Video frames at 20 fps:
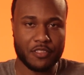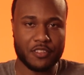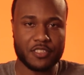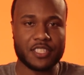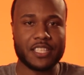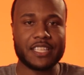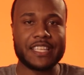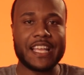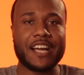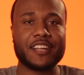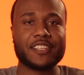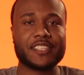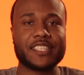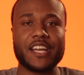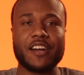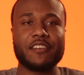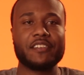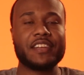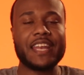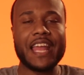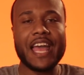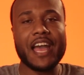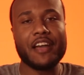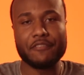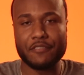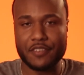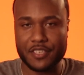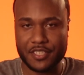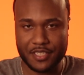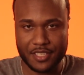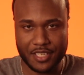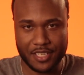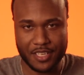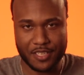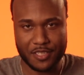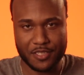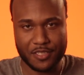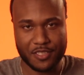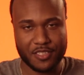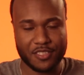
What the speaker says: There's a downtown in every city.